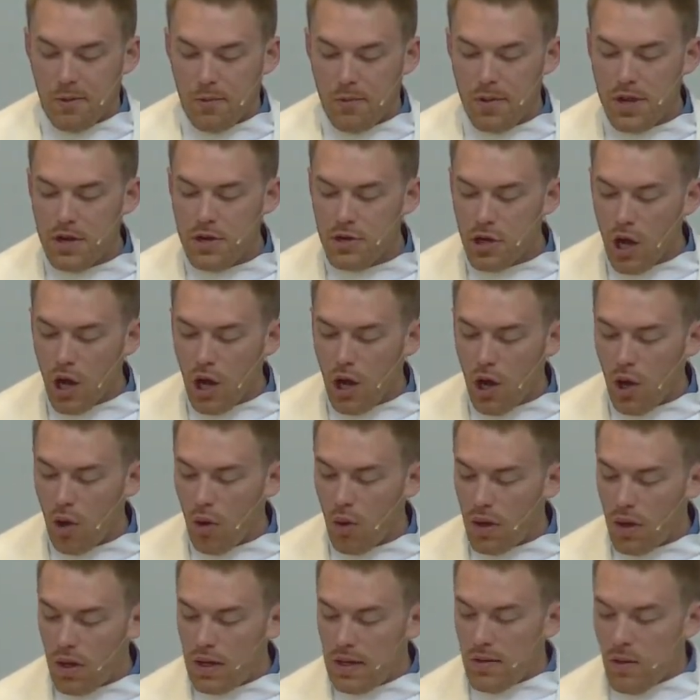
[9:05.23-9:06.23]
We
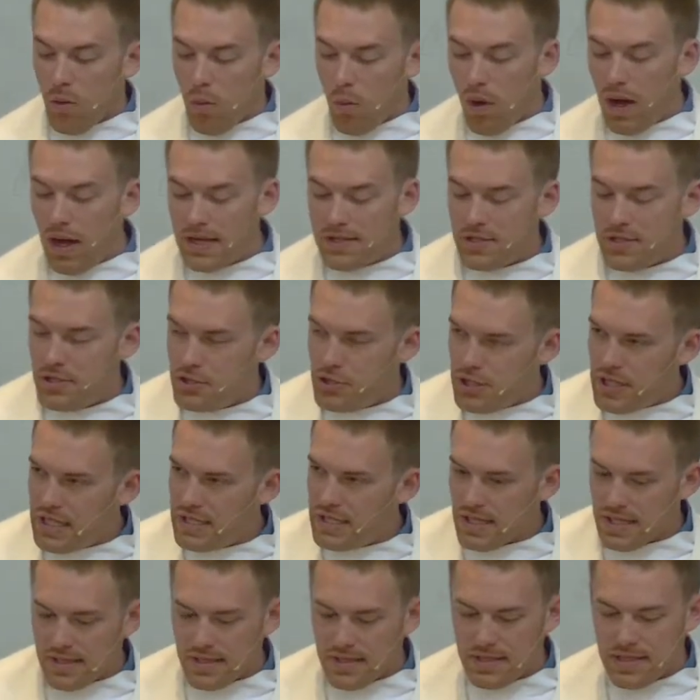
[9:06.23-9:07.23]
know what
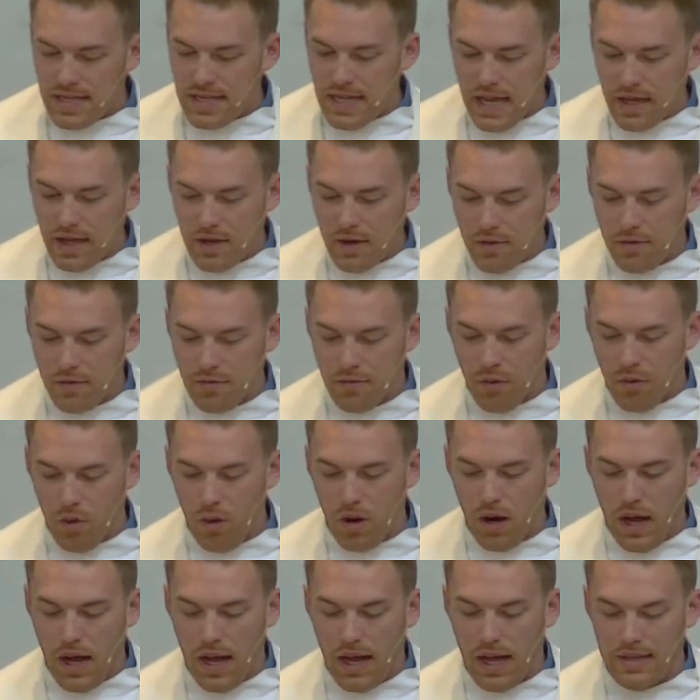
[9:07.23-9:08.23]
Jesus did
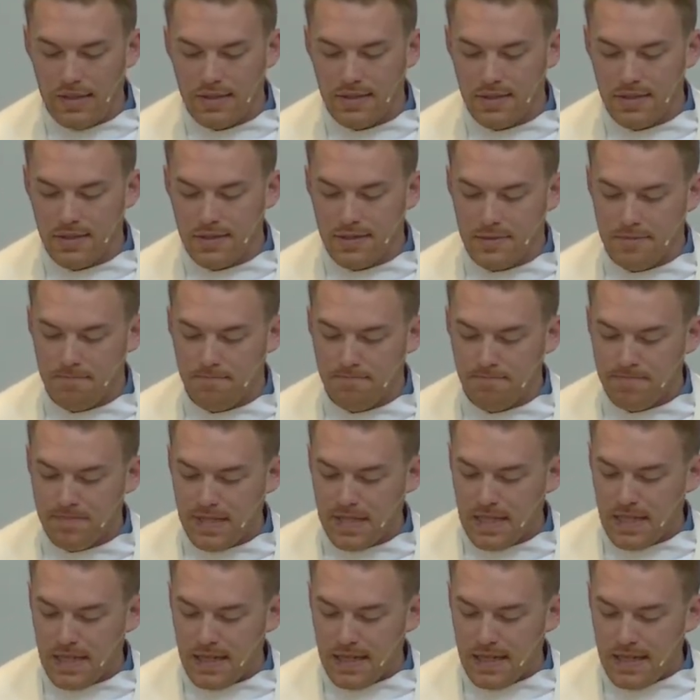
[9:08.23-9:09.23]
for us.
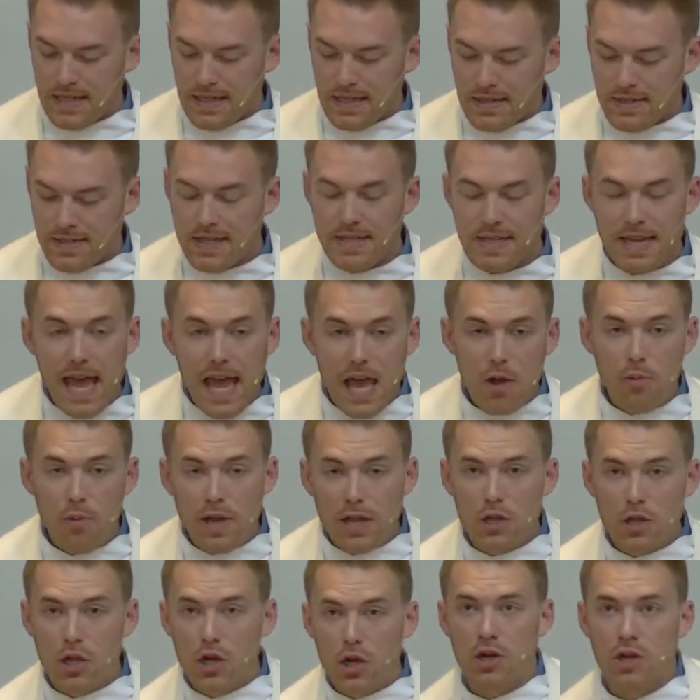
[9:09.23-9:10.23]
Today,
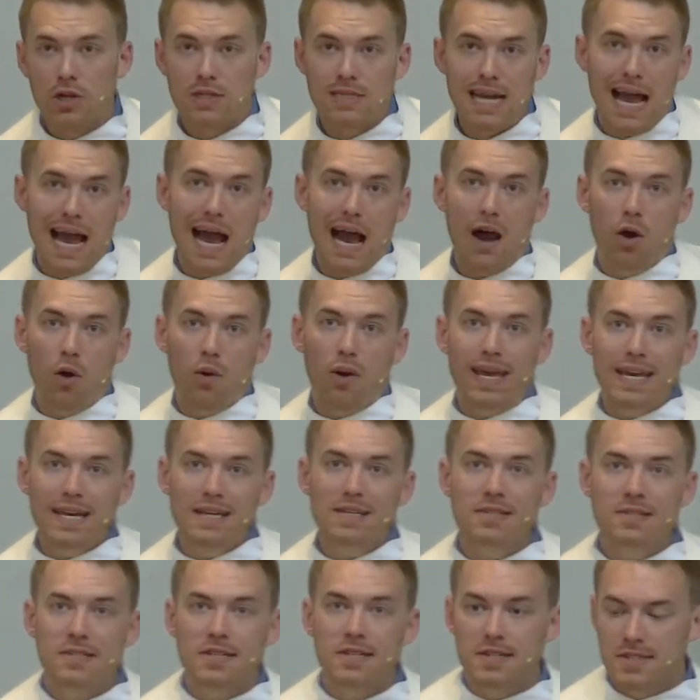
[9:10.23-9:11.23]
we learned how
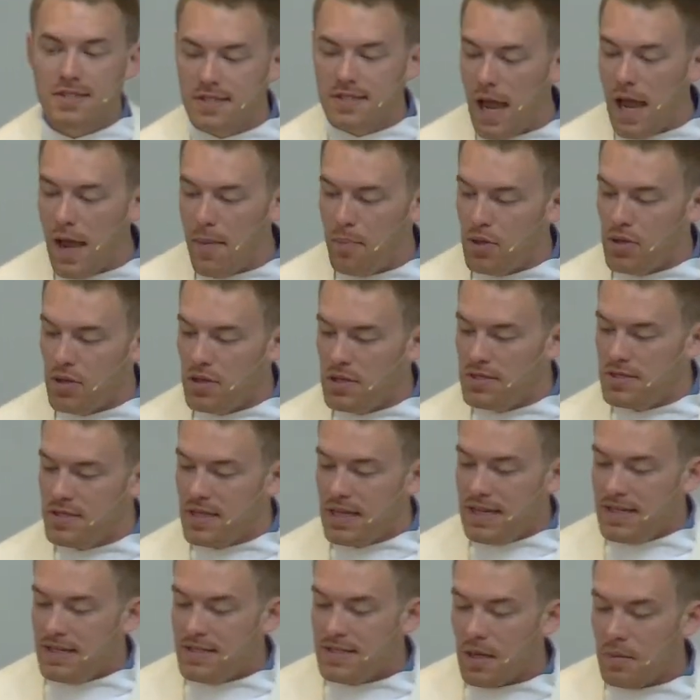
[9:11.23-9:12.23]
his disciples
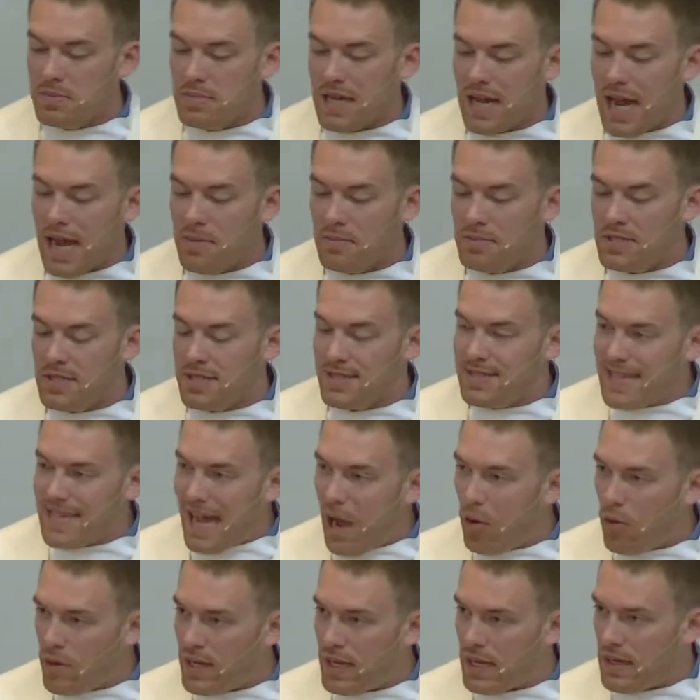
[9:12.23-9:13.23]
sometimes
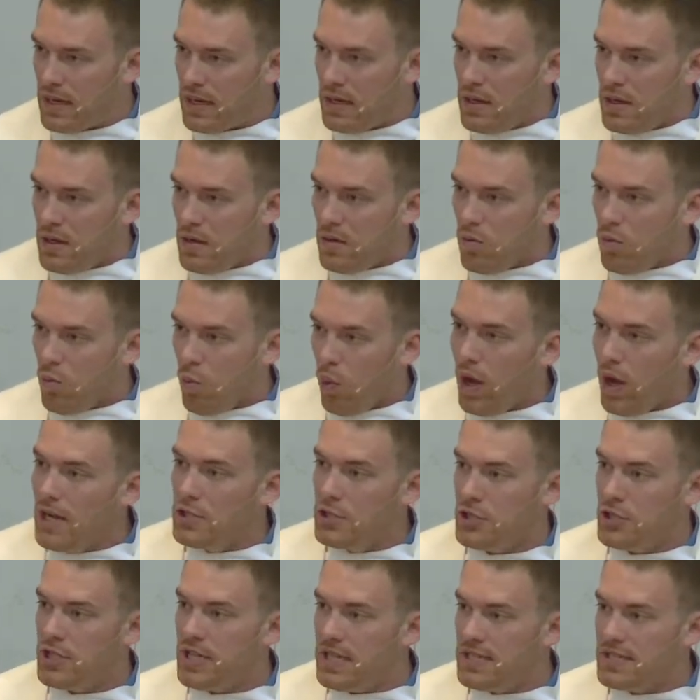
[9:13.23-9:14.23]
doubted
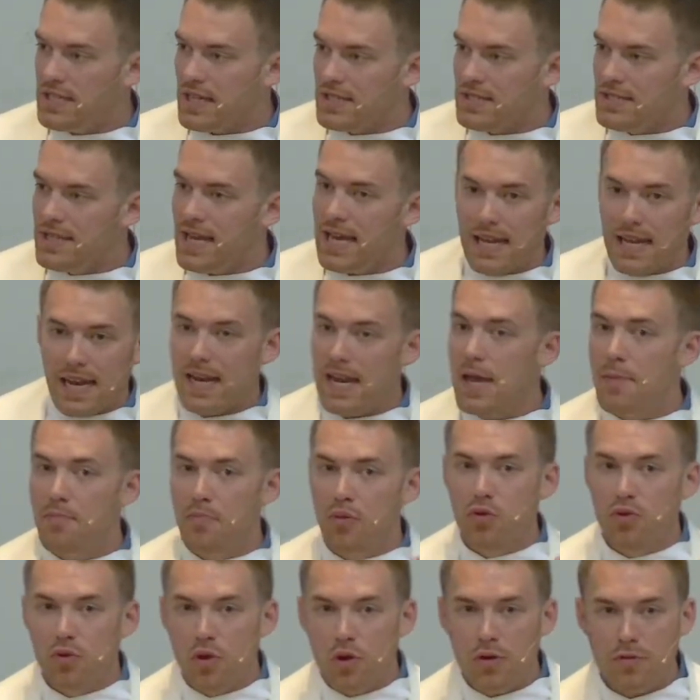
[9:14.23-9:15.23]
what Jesus did, and he
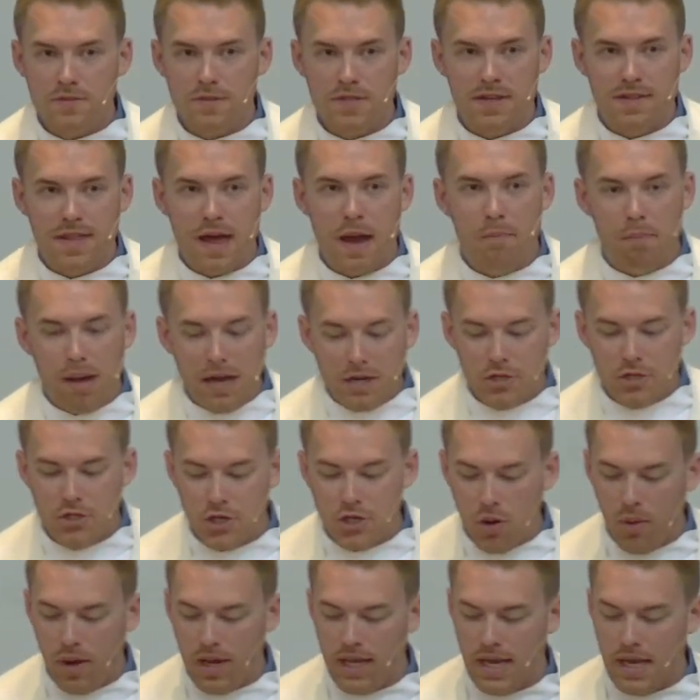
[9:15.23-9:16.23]
proved to them by
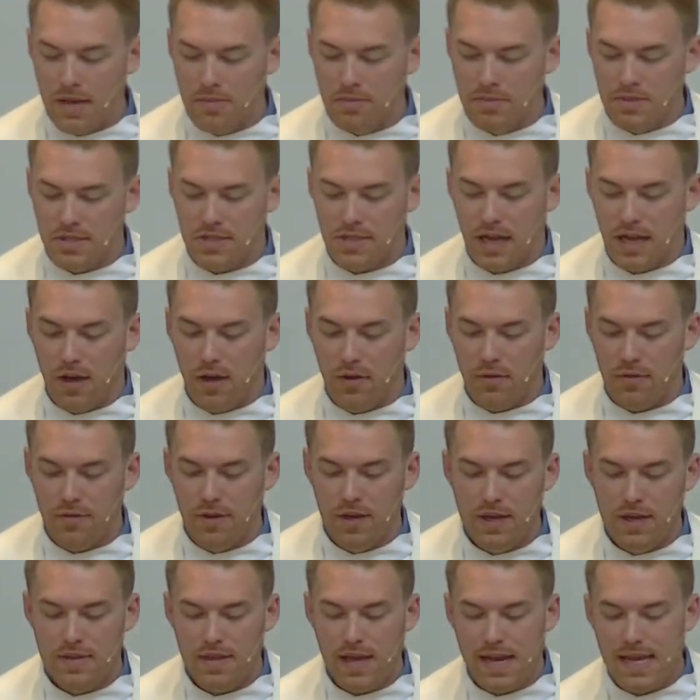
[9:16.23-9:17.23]
showing himself
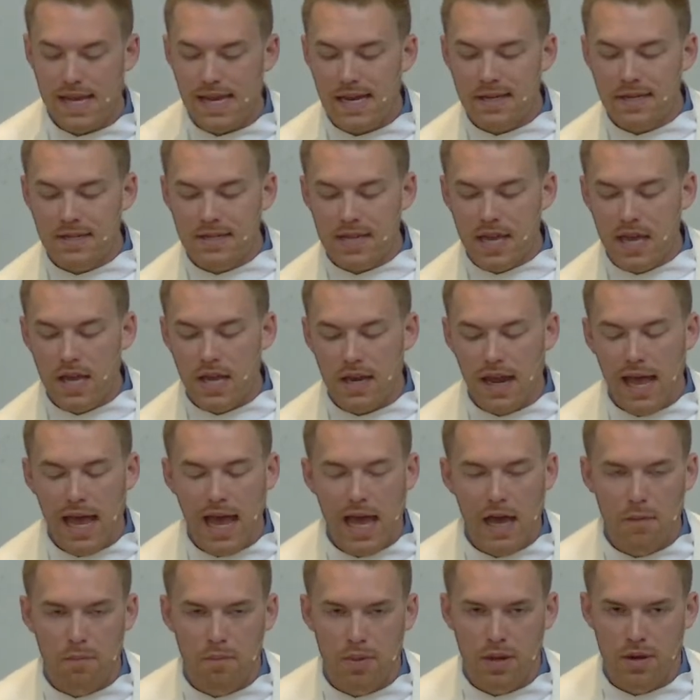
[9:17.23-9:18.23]
that he indeed
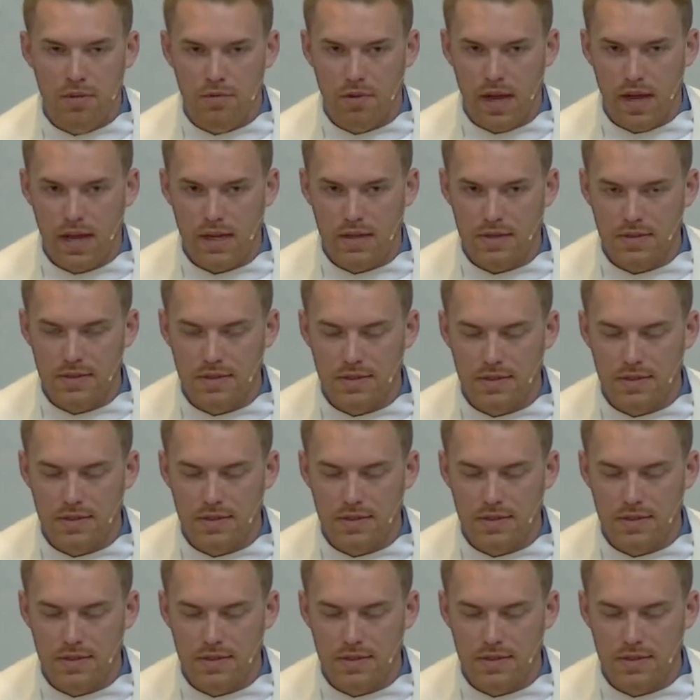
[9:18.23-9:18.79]
had been raised.